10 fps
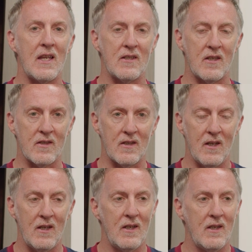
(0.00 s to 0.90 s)
this is
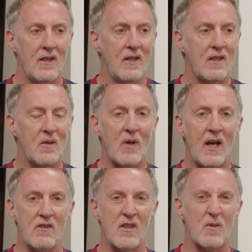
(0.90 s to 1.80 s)
the
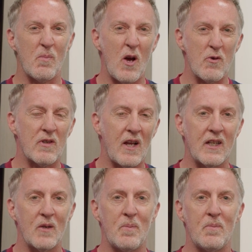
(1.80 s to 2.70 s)
major that's most
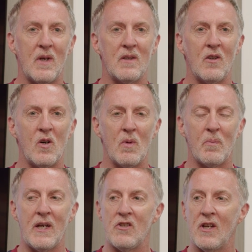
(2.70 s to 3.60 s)
like a normal
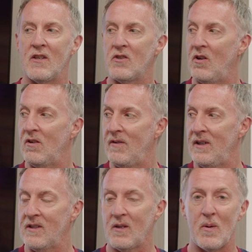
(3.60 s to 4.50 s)
PGA Tour
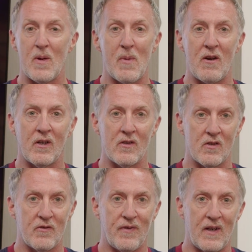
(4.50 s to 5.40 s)
event. So maybe Americans
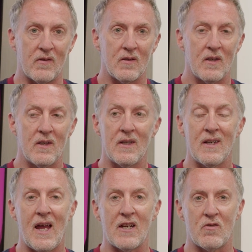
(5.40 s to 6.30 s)
just feel
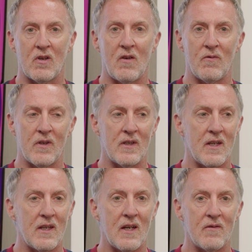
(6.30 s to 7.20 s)
extra confident
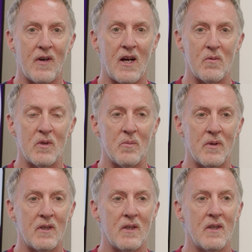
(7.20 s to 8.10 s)
in that environment.
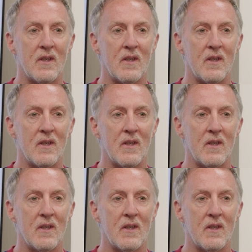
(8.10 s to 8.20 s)
But